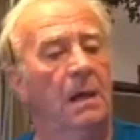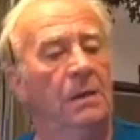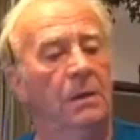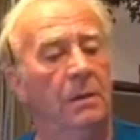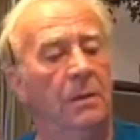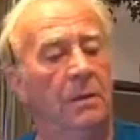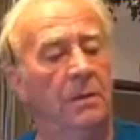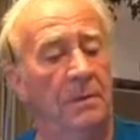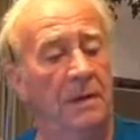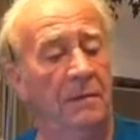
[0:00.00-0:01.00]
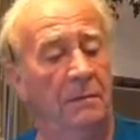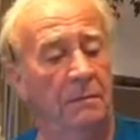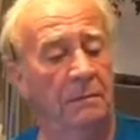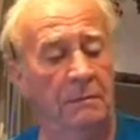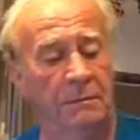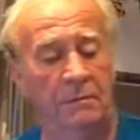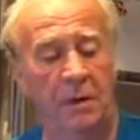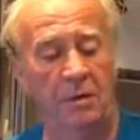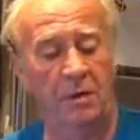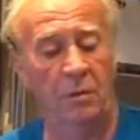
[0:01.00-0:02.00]
So a wee bit of
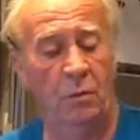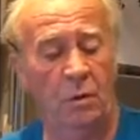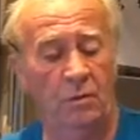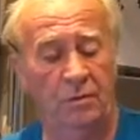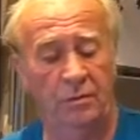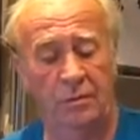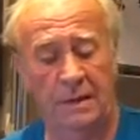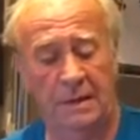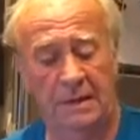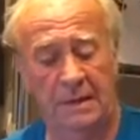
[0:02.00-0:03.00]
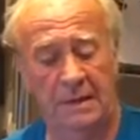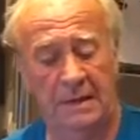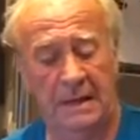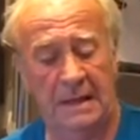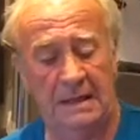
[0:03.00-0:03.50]
touching up work to do on it and this and